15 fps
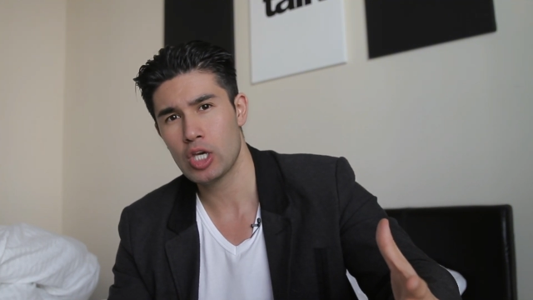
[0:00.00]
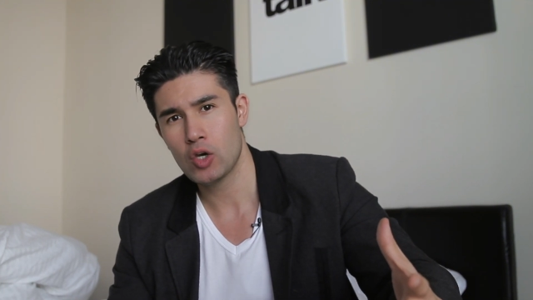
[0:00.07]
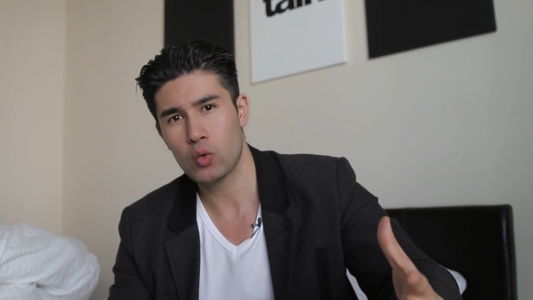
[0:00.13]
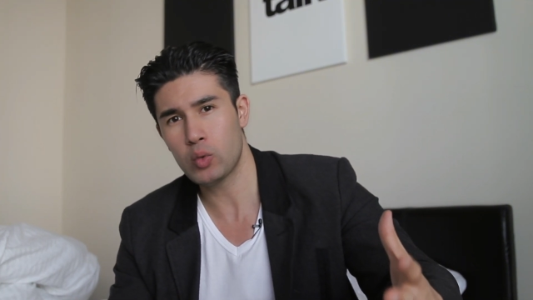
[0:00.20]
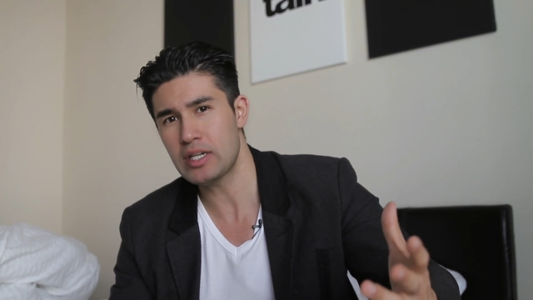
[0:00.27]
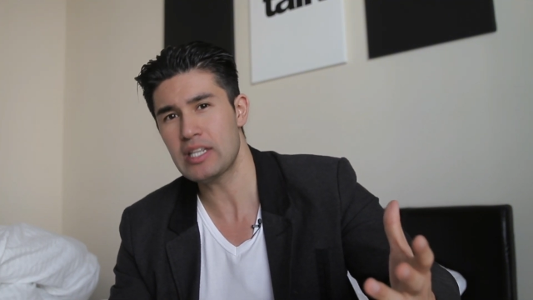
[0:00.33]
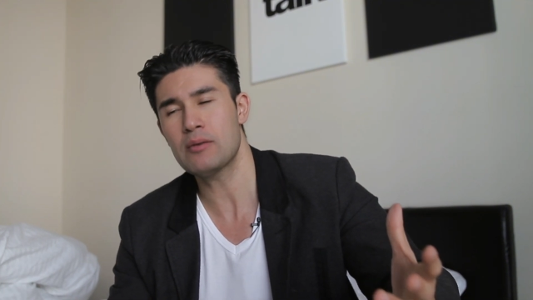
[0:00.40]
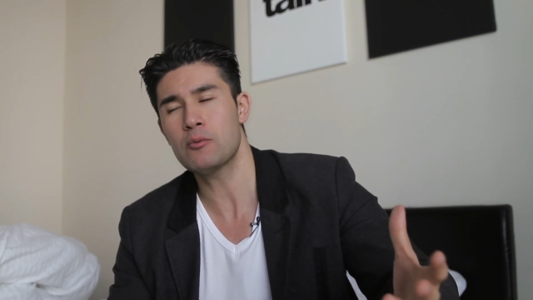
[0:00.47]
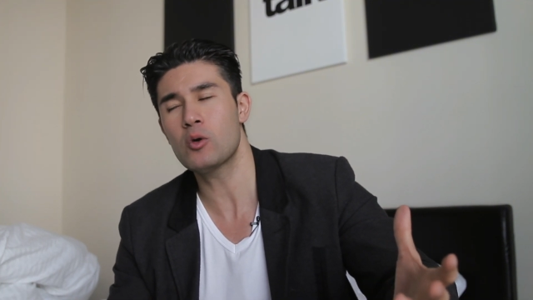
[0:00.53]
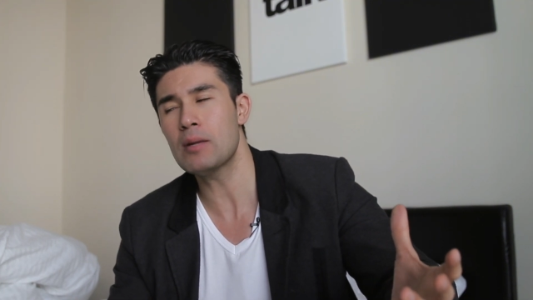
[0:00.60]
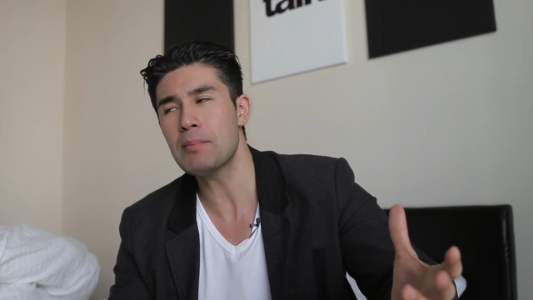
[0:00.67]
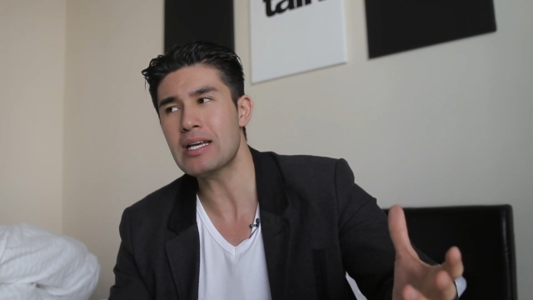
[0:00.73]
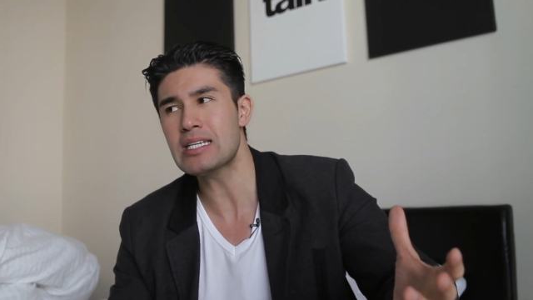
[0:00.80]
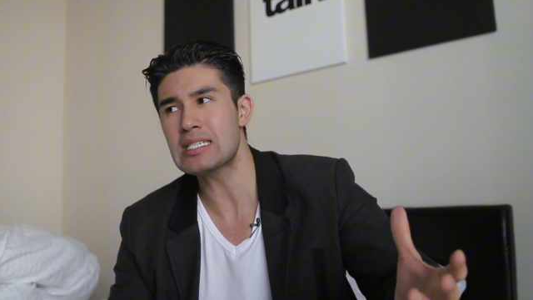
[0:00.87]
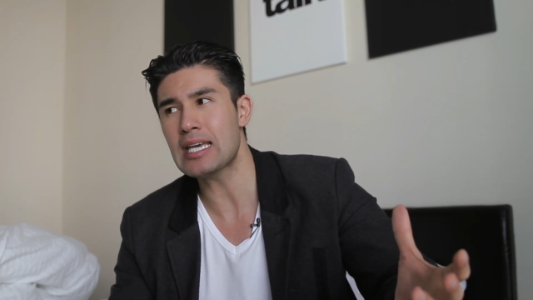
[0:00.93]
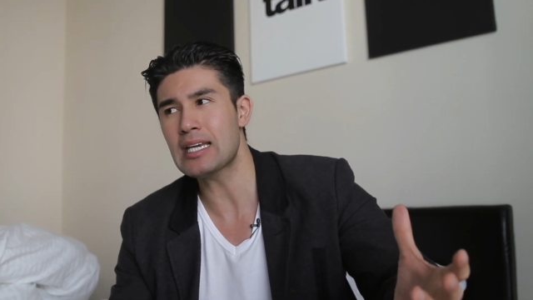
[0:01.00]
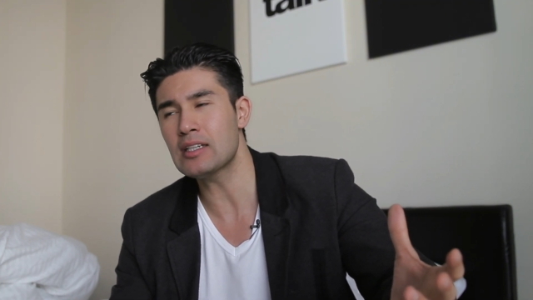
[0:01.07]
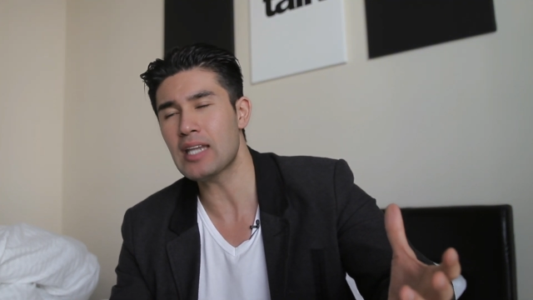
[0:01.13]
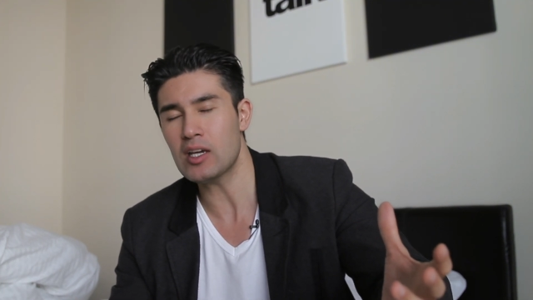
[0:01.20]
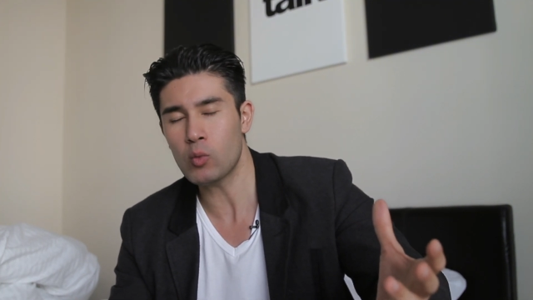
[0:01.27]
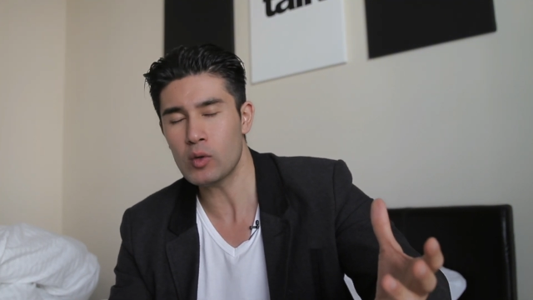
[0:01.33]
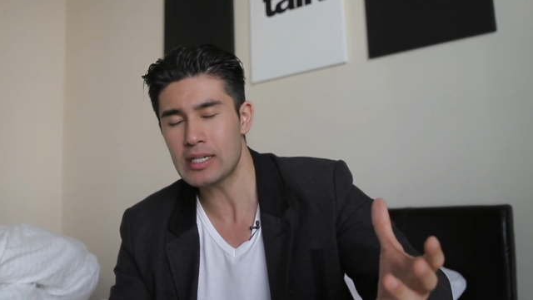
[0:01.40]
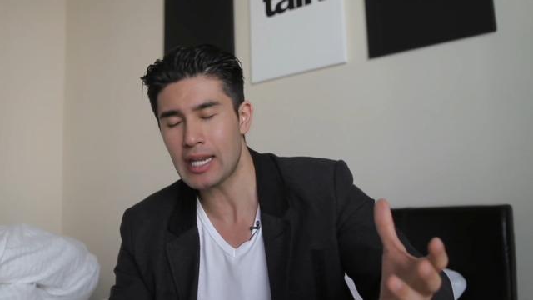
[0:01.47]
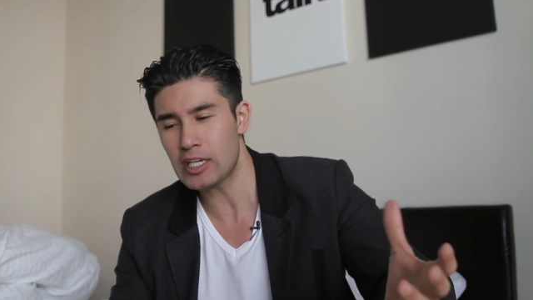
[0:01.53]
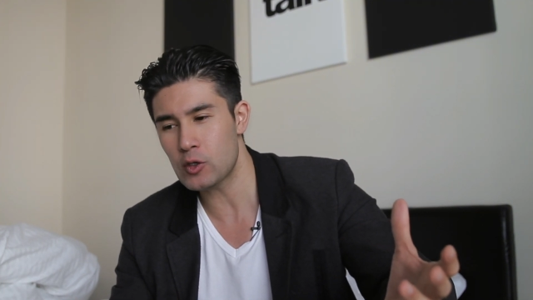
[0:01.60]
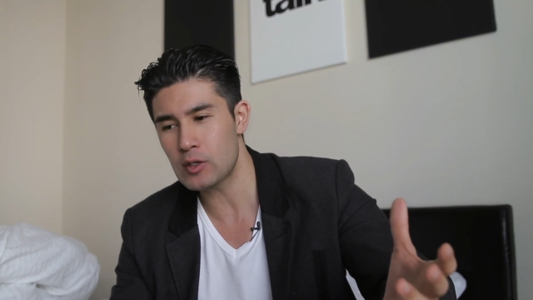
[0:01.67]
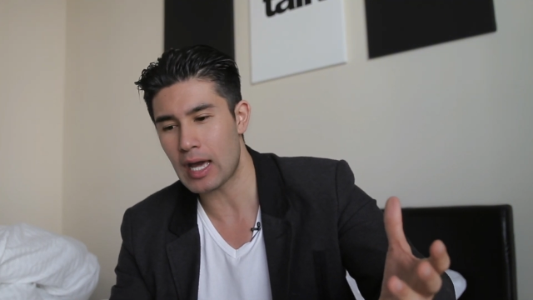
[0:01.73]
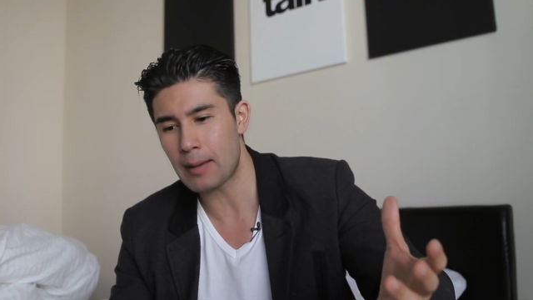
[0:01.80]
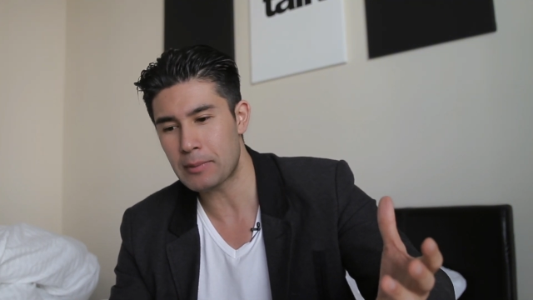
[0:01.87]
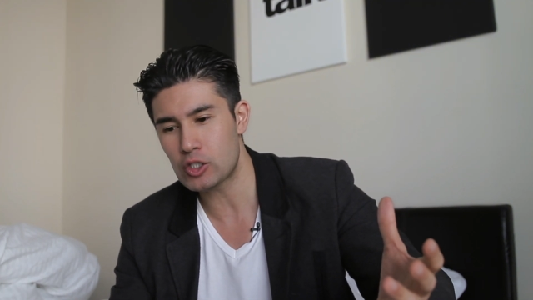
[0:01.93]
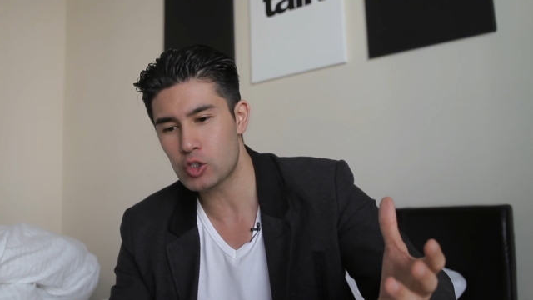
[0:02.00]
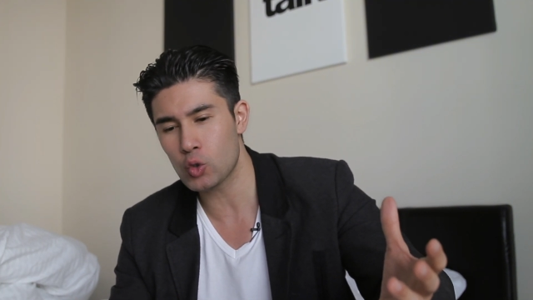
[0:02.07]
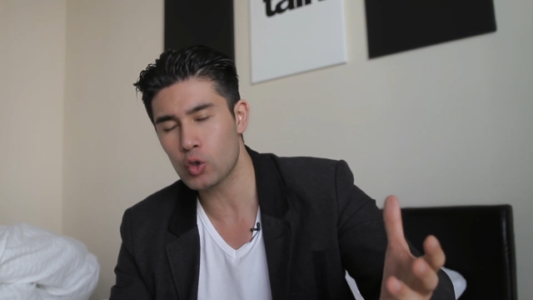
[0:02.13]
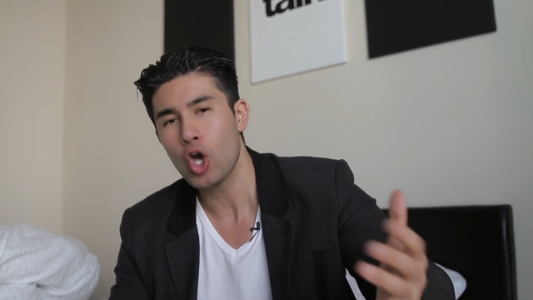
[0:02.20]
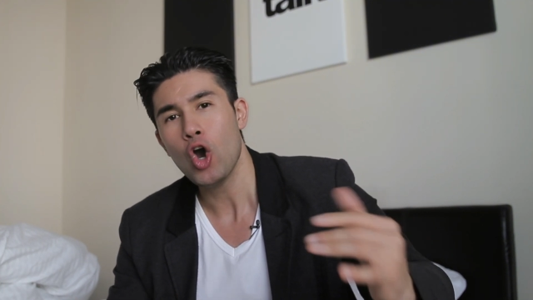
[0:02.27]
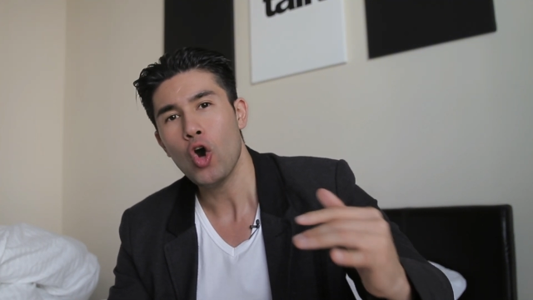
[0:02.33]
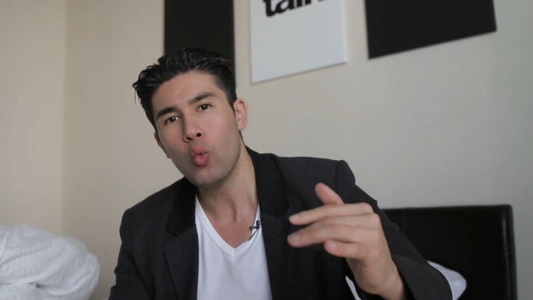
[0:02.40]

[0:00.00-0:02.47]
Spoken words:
What am I saying that one day you'll not be truth?